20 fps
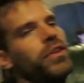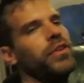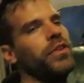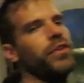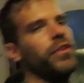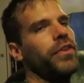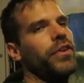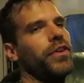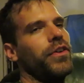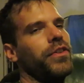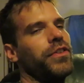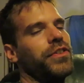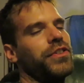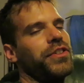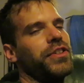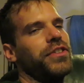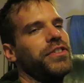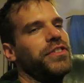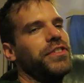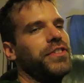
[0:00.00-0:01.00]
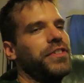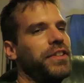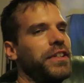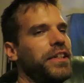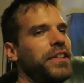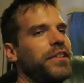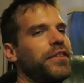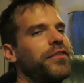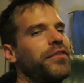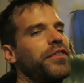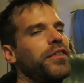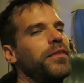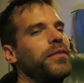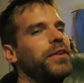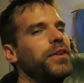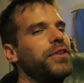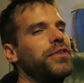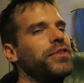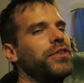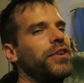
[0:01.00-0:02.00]
You don't just steal
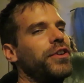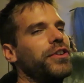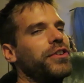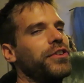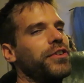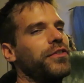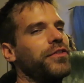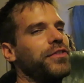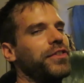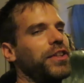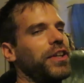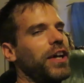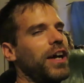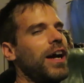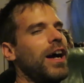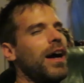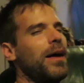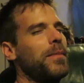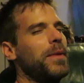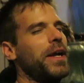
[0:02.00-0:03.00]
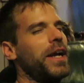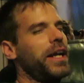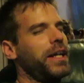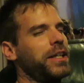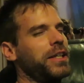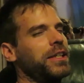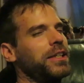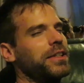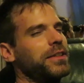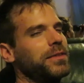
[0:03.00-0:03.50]
from the Church of Trabek.